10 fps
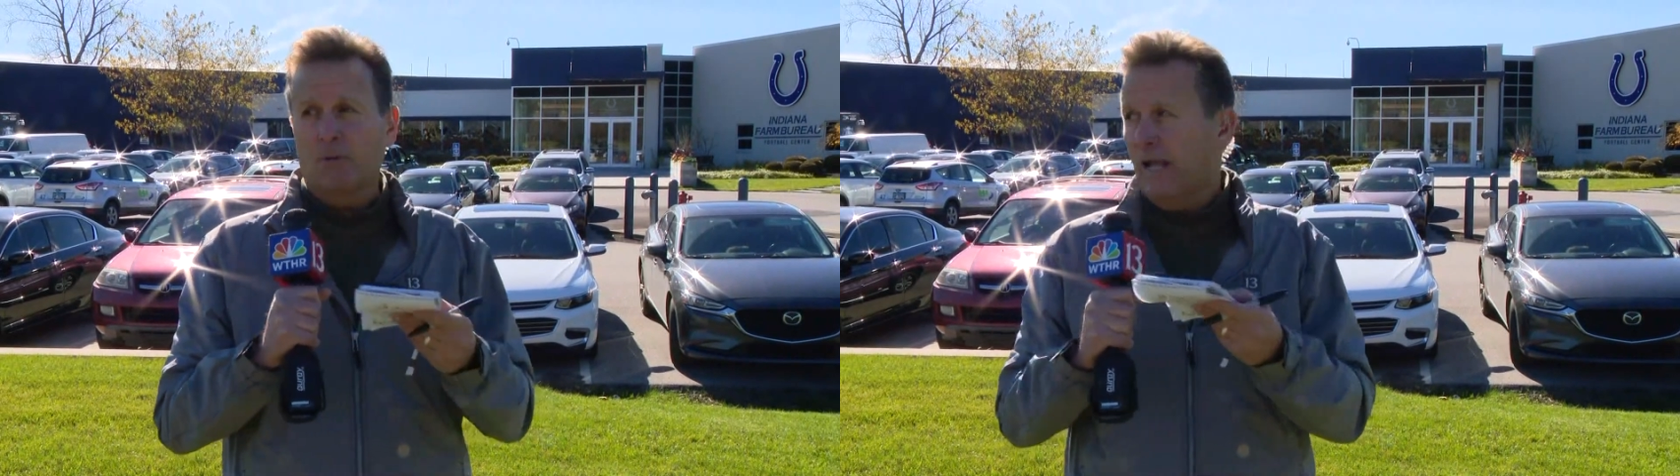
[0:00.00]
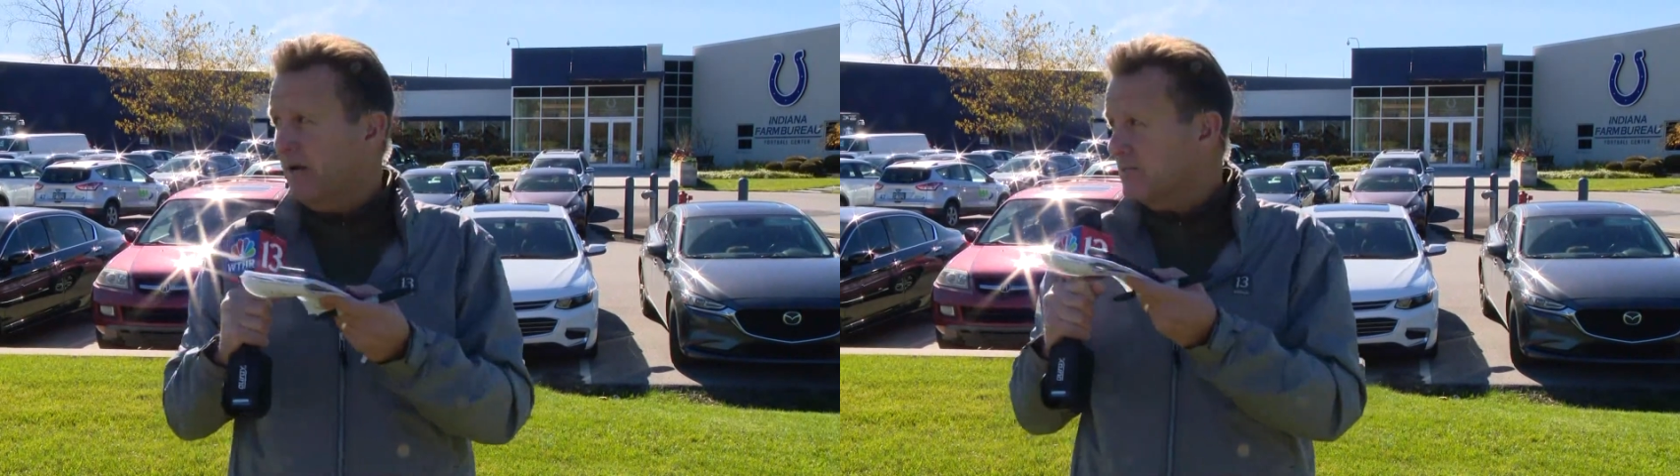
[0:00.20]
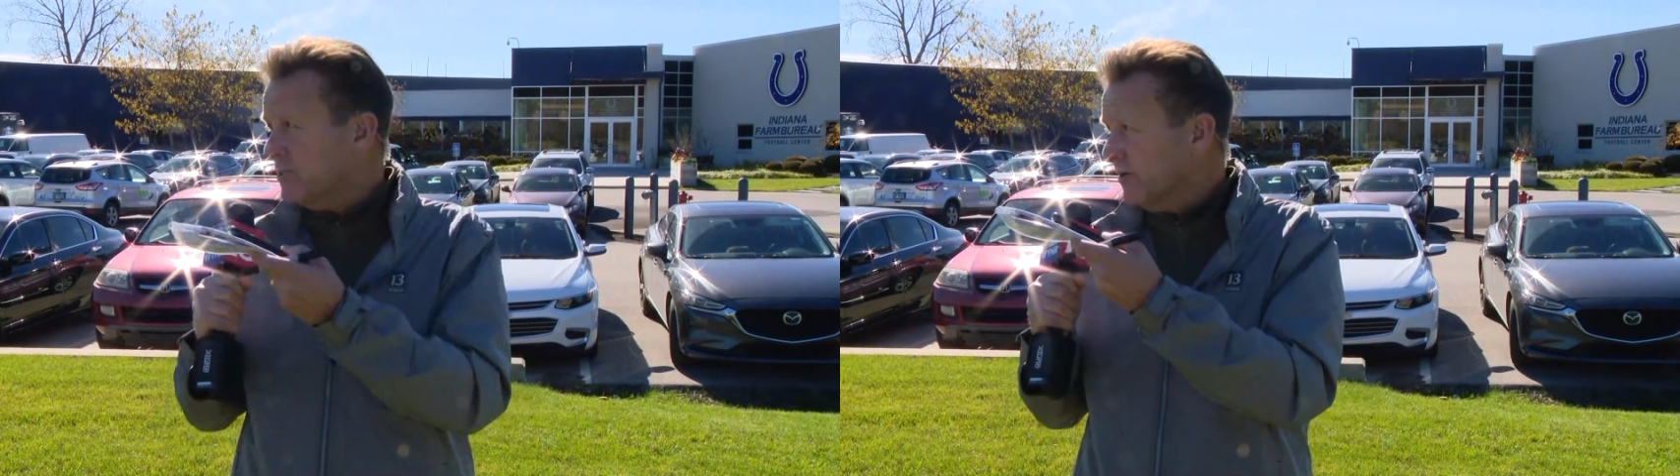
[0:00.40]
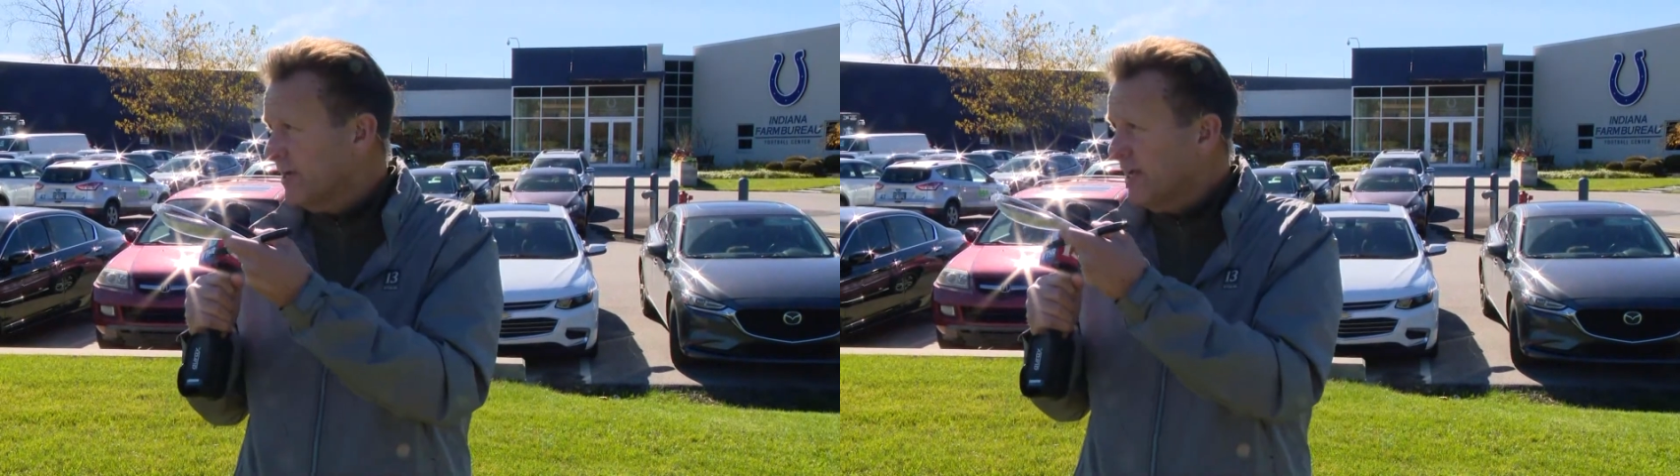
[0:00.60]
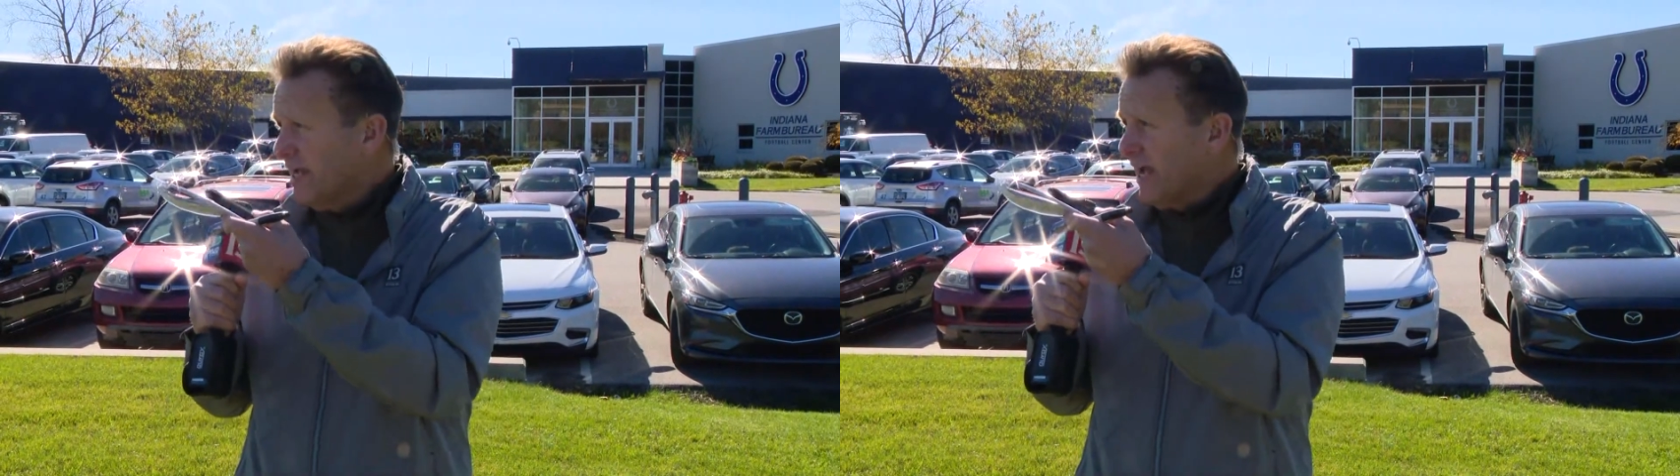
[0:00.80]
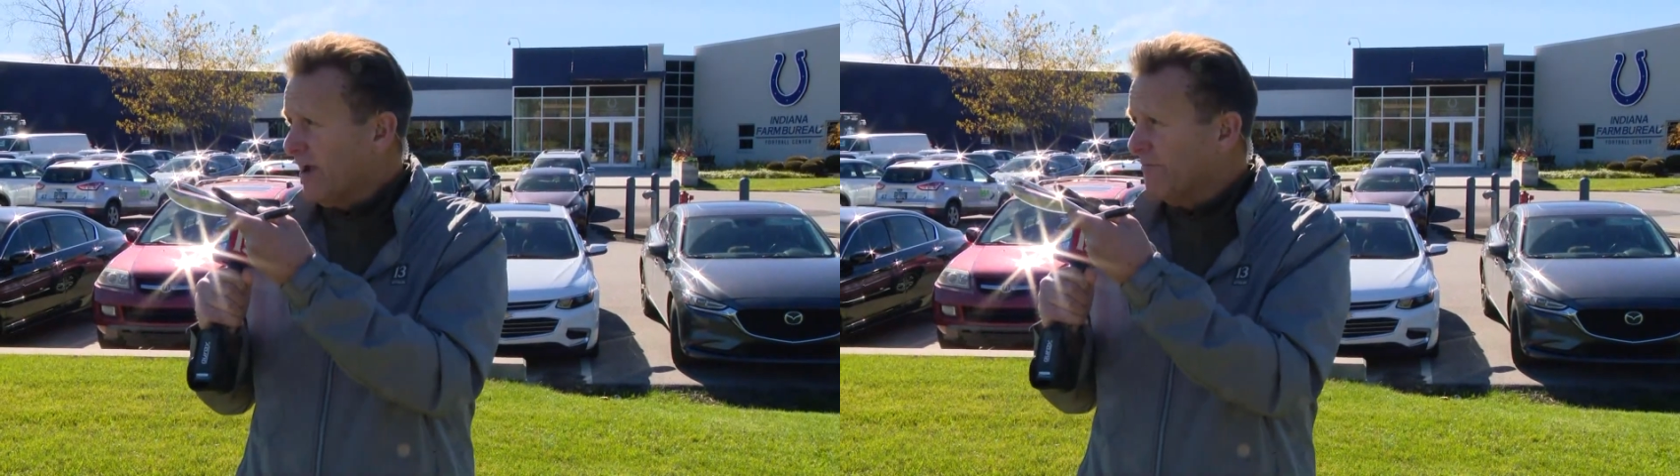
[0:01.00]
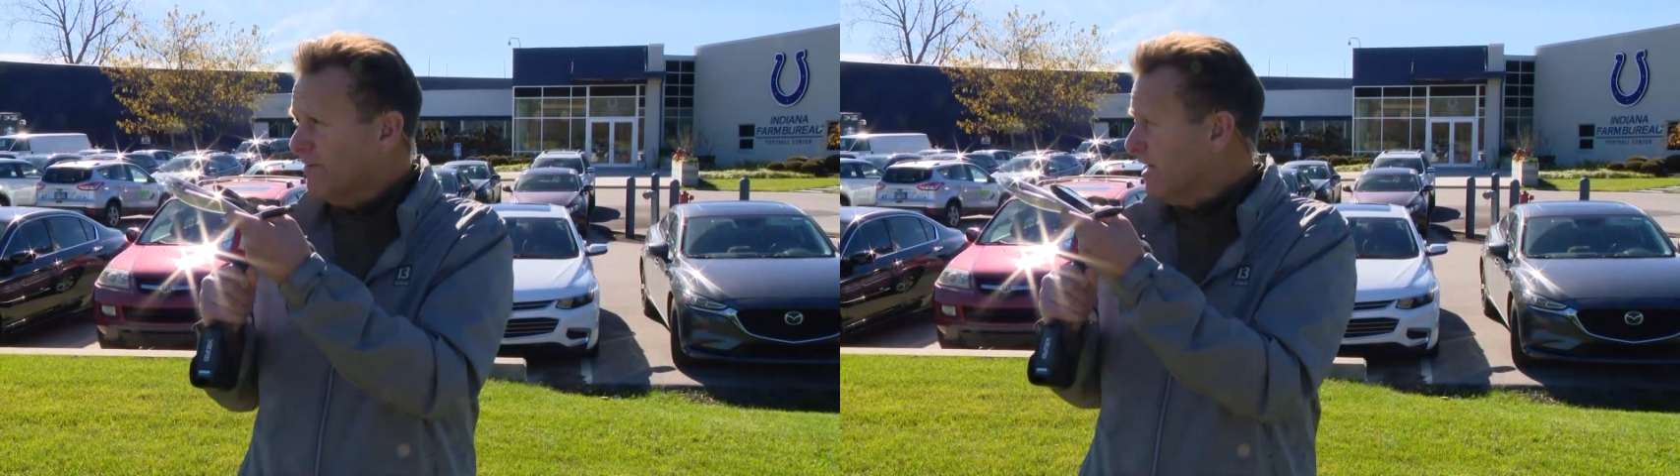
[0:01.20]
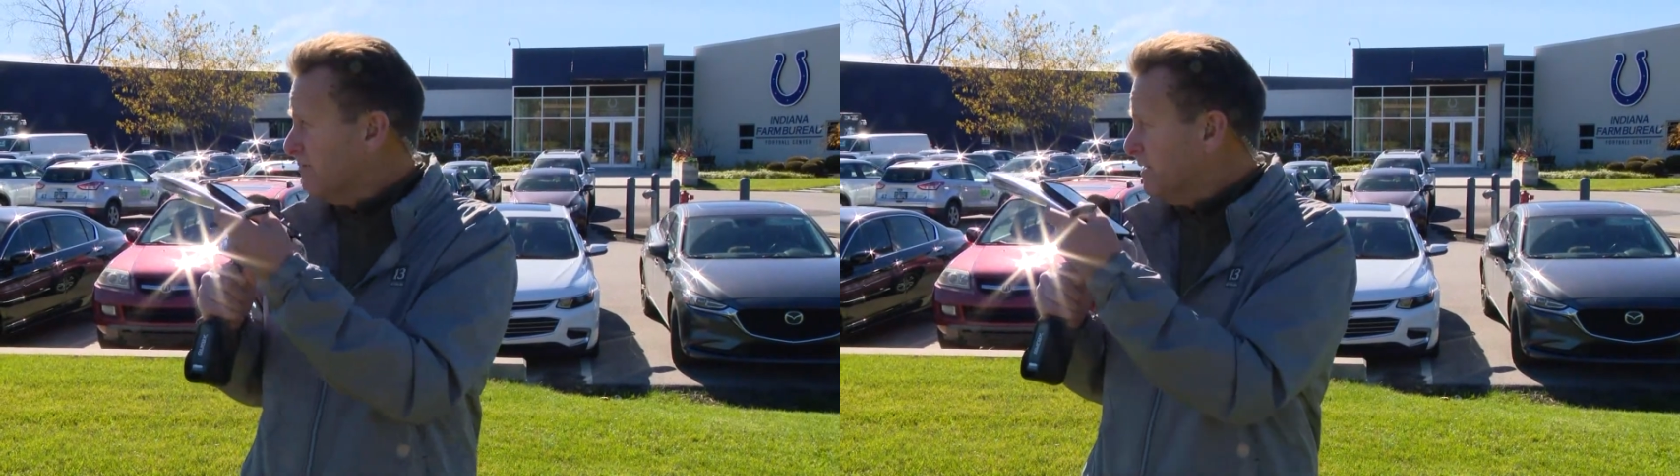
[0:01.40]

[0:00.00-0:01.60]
Players are have uh,